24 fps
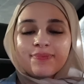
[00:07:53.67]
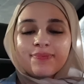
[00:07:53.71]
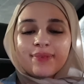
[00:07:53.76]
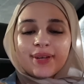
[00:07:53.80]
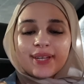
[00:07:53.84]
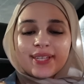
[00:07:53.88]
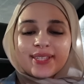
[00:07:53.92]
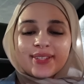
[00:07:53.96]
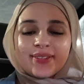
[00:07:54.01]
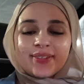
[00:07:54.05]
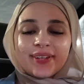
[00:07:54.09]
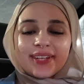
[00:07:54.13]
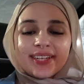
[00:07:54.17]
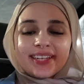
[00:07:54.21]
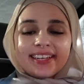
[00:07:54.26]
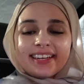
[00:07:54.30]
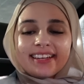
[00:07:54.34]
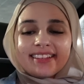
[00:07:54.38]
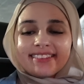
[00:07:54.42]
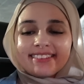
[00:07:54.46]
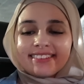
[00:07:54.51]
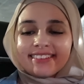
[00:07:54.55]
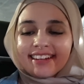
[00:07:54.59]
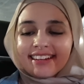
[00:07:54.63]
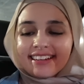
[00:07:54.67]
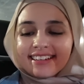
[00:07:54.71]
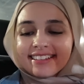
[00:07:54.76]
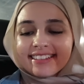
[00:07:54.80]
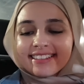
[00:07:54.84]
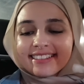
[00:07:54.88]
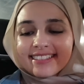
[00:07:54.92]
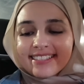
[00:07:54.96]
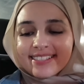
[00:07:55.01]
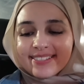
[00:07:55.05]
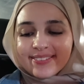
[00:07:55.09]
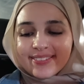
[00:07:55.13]
Best way to end the
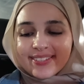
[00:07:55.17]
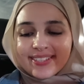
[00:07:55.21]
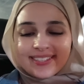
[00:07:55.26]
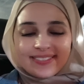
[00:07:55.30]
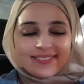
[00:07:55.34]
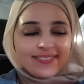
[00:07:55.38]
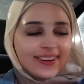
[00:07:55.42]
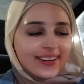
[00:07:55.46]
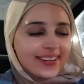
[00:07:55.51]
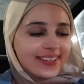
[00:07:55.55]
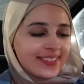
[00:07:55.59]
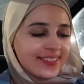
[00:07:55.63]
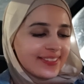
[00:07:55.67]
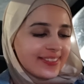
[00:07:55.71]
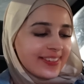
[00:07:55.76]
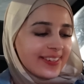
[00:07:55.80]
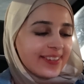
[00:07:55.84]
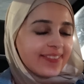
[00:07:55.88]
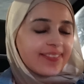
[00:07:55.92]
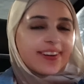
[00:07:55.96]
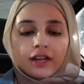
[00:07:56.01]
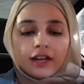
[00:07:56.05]
night is with some ice cream.